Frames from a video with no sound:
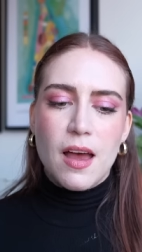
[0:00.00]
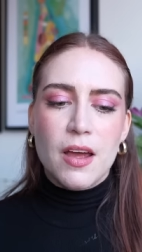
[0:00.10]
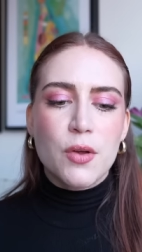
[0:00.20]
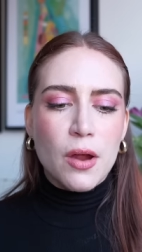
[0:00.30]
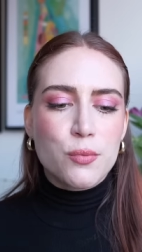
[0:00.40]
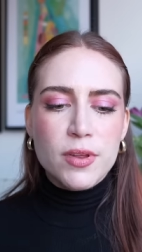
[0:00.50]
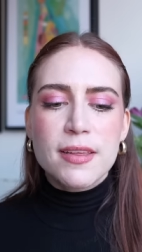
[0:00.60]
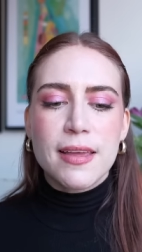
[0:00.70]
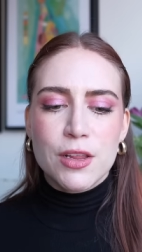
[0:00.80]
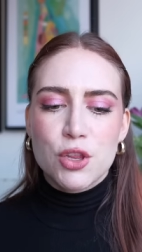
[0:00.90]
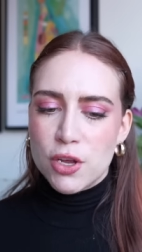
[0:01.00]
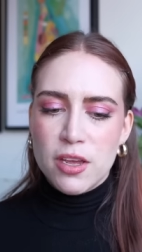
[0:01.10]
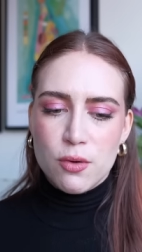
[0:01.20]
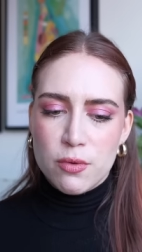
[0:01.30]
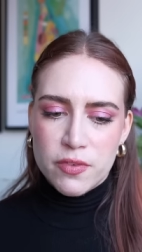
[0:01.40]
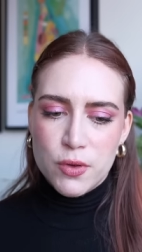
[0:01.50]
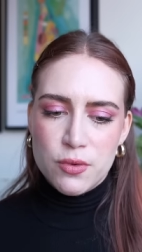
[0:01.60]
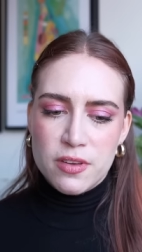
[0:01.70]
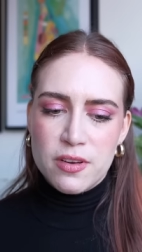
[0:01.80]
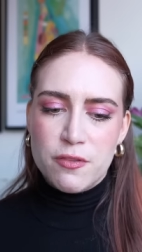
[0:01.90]
I, I really like looking at
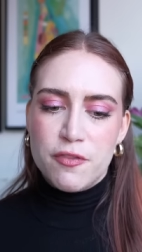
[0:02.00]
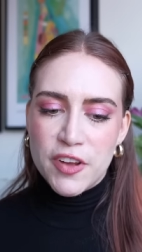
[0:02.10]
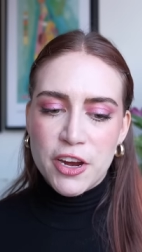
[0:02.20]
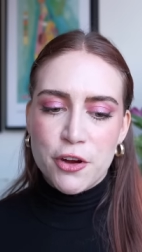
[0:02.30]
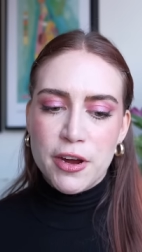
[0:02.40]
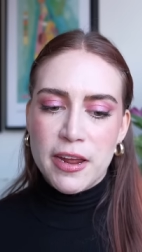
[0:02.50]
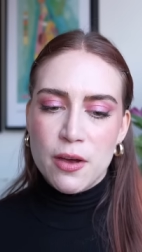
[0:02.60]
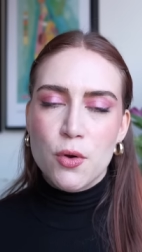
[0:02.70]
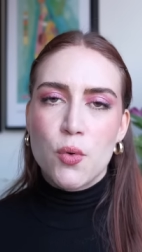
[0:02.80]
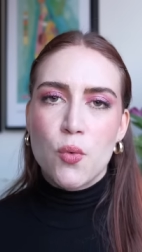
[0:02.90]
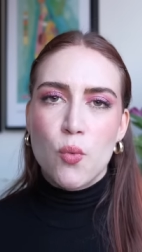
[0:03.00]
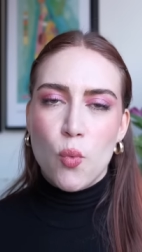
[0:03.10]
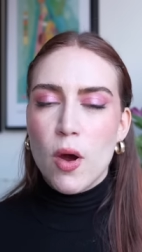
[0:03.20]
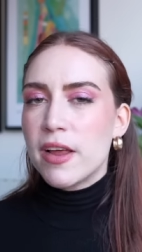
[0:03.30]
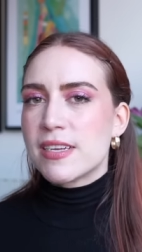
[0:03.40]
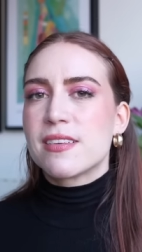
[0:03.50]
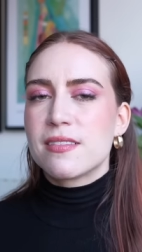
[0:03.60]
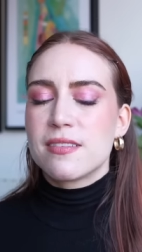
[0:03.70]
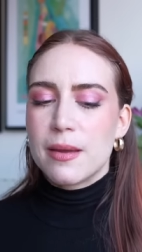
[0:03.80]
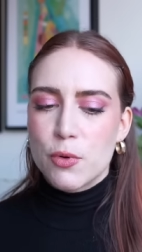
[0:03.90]
reviews and figuring out what
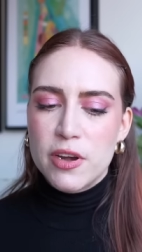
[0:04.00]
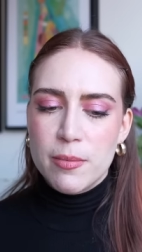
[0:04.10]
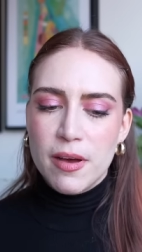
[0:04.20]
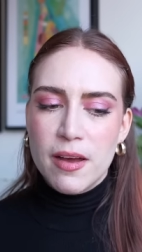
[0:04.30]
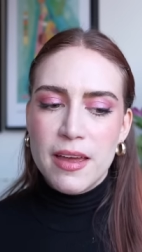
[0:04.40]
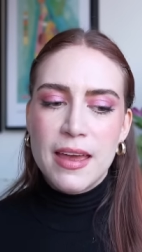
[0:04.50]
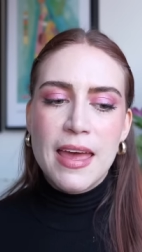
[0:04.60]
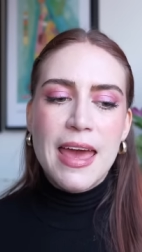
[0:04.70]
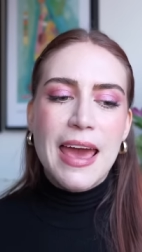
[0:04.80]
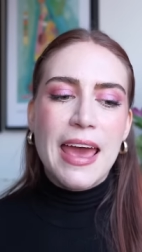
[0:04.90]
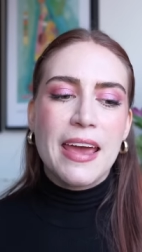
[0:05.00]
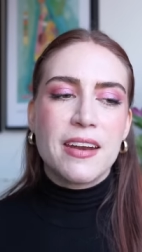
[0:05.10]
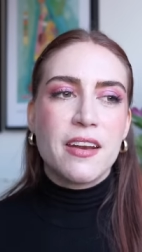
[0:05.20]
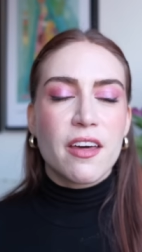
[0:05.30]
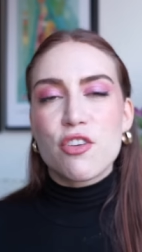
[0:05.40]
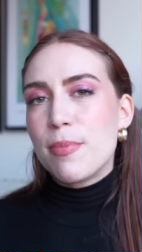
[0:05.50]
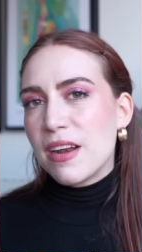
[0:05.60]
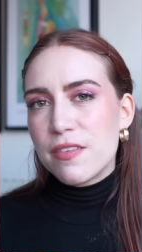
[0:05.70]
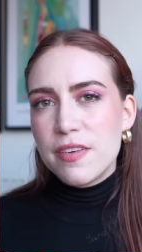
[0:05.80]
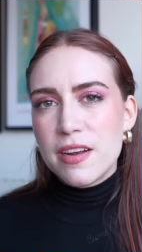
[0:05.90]
I'm going to buy. And another
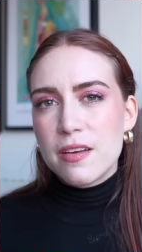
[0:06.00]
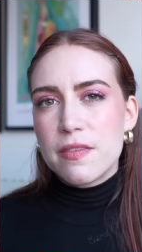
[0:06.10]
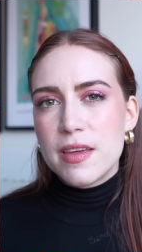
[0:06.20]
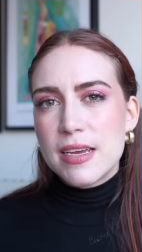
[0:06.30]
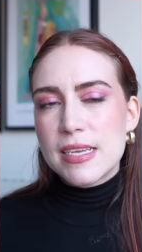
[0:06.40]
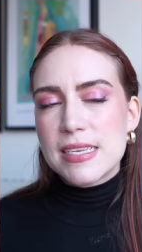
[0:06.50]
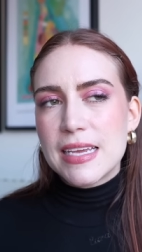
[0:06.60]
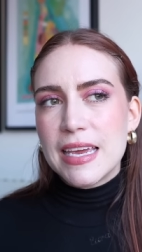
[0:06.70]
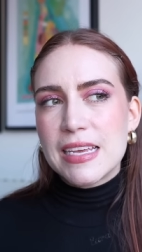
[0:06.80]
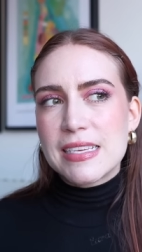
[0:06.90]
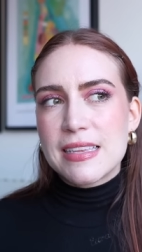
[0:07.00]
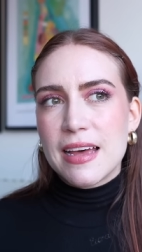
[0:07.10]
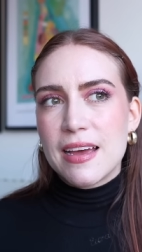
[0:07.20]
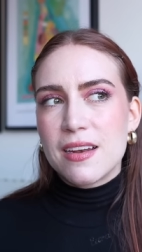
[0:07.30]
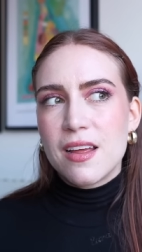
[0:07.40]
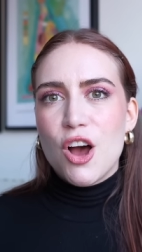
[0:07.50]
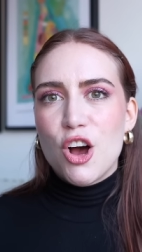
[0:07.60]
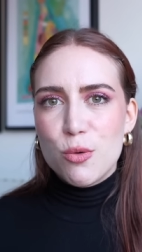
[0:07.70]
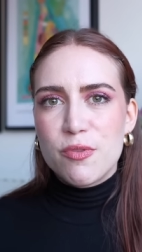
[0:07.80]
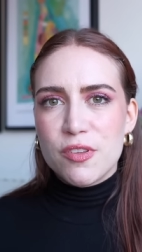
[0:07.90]
benefit of this is that
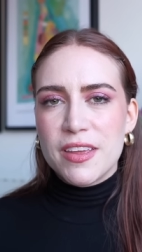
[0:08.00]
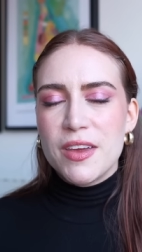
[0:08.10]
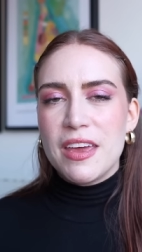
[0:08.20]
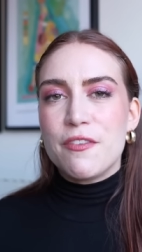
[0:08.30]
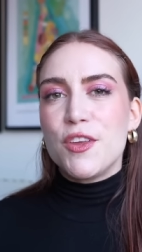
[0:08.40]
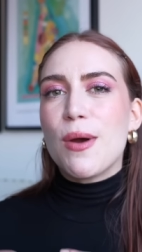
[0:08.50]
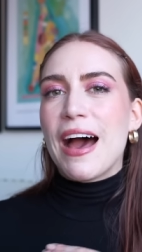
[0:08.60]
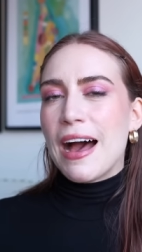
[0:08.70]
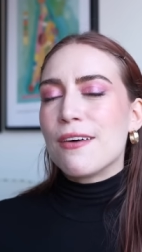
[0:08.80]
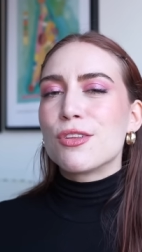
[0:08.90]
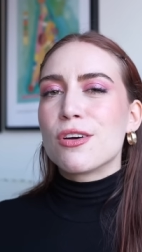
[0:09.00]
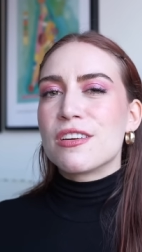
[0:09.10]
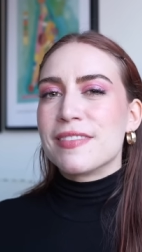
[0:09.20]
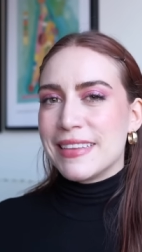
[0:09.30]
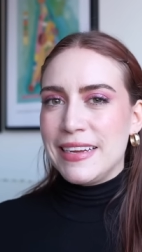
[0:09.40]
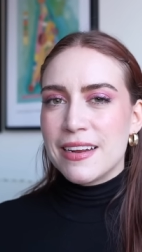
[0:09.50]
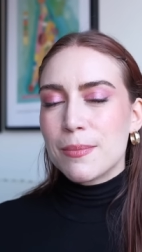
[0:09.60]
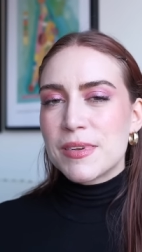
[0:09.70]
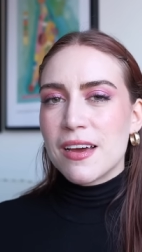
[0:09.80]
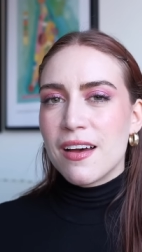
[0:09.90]
hopefully, if you have a lot of lead
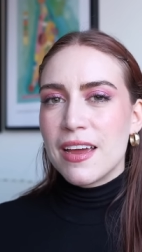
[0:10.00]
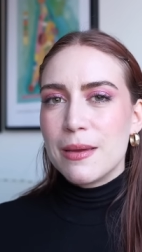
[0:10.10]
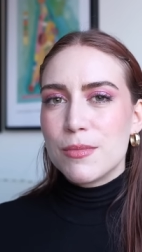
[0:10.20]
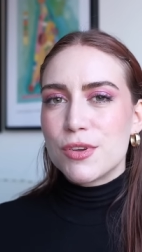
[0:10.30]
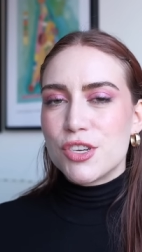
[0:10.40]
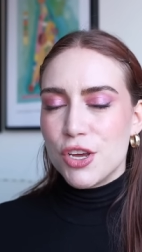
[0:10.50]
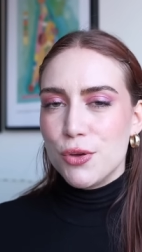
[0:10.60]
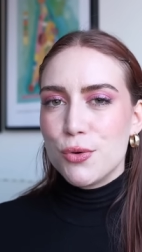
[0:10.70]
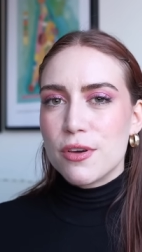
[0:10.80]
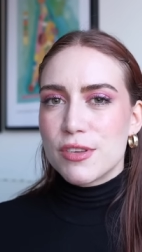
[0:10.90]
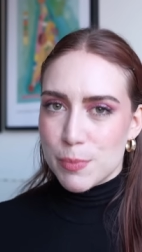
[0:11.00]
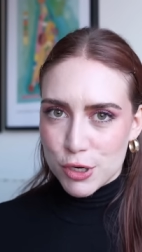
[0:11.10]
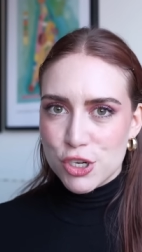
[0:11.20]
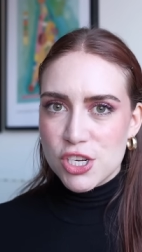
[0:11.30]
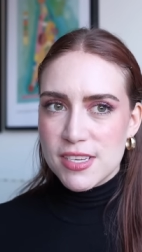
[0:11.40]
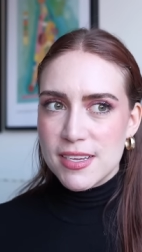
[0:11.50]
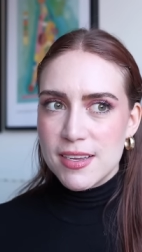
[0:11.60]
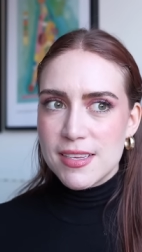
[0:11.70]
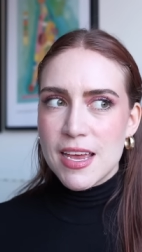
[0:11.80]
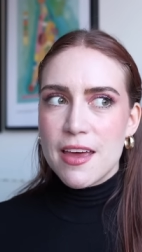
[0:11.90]
up time to those purchases,